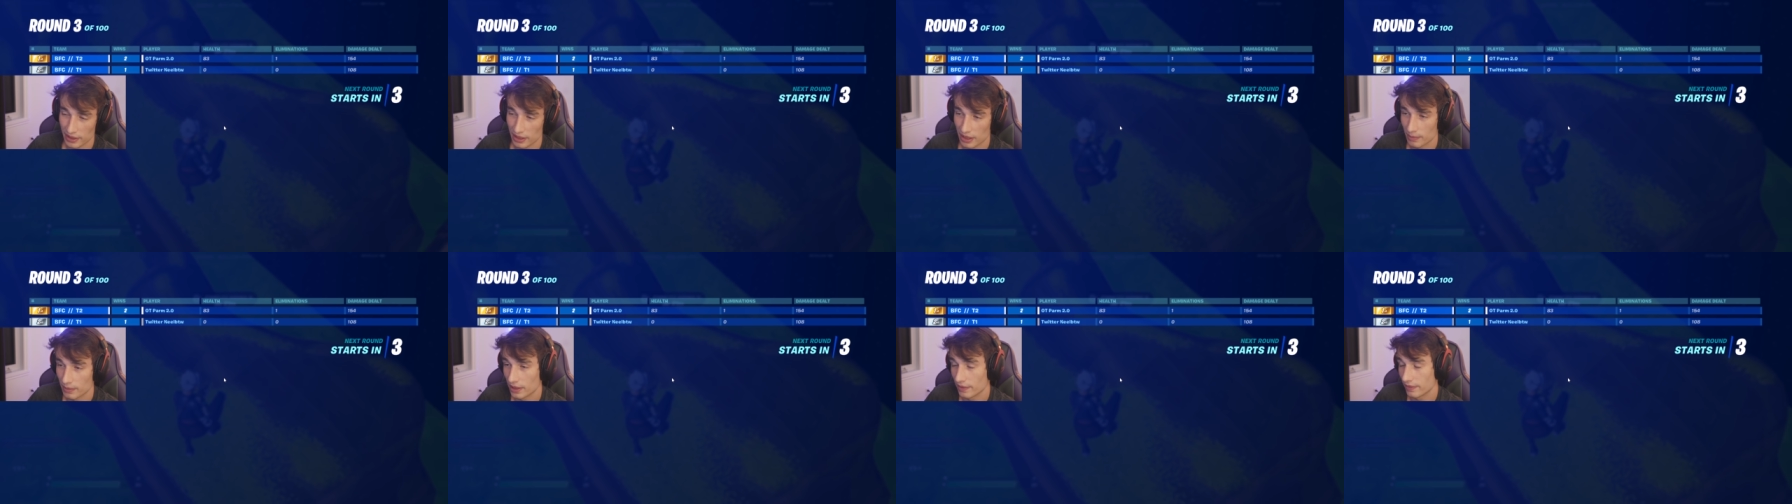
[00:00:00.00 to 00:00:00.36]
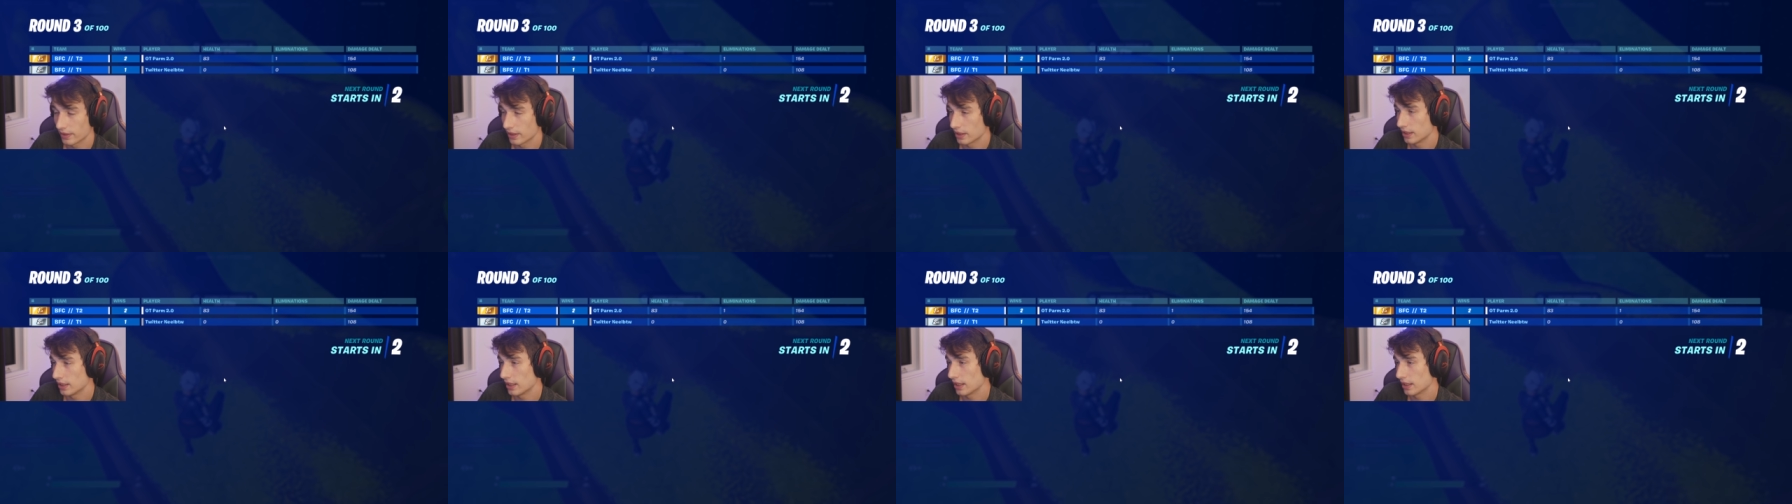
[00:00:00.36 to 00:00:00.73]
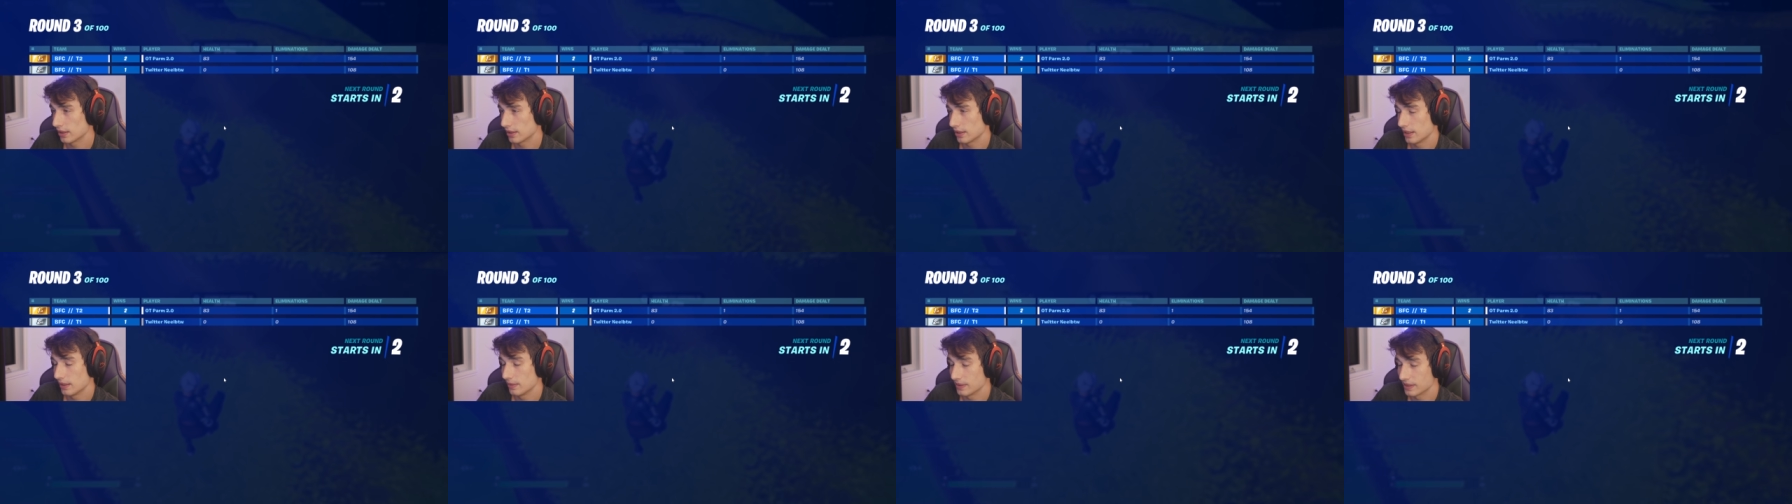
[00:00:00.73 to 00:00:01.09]
Nah, I'm not even gonna
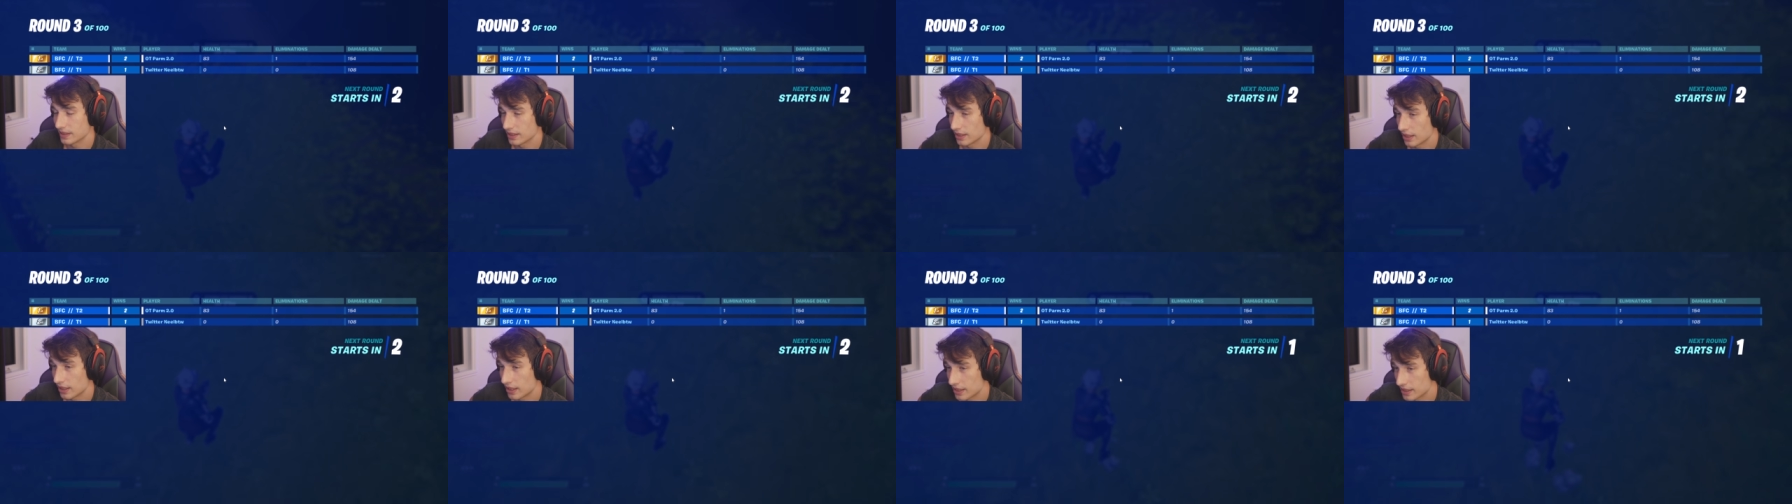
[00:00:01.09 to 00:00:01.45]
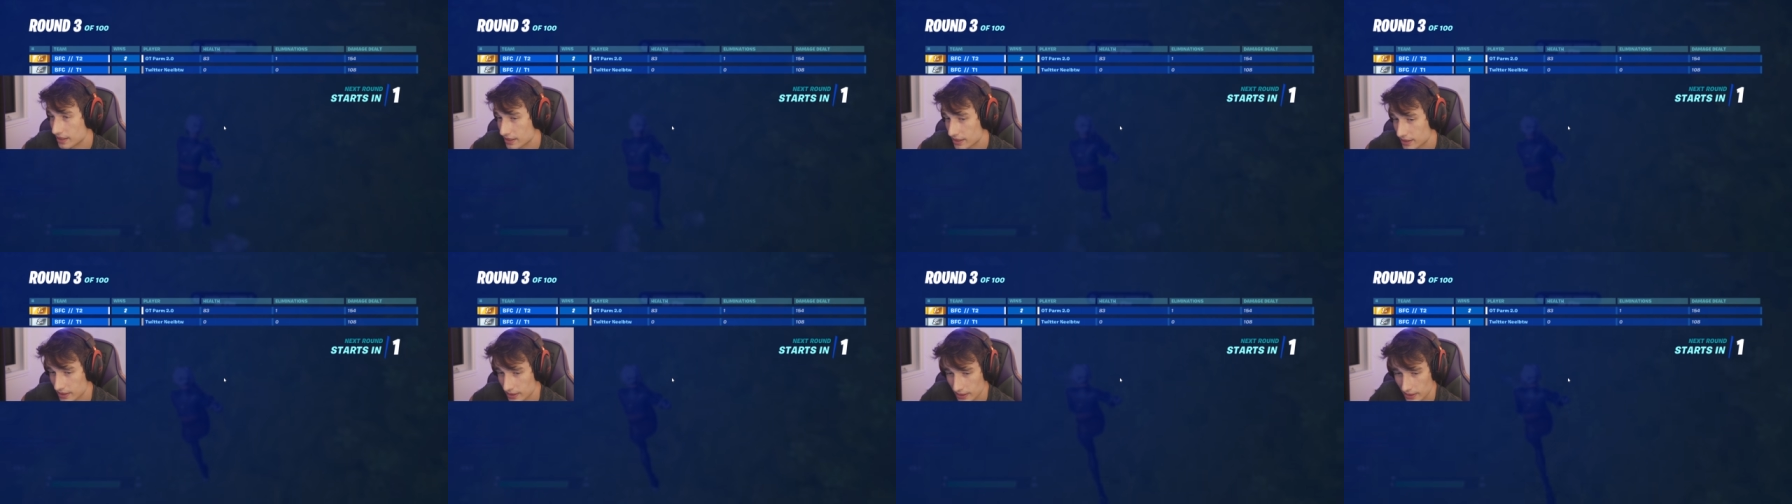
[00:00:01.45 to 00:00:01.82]
lie. He was different. lost.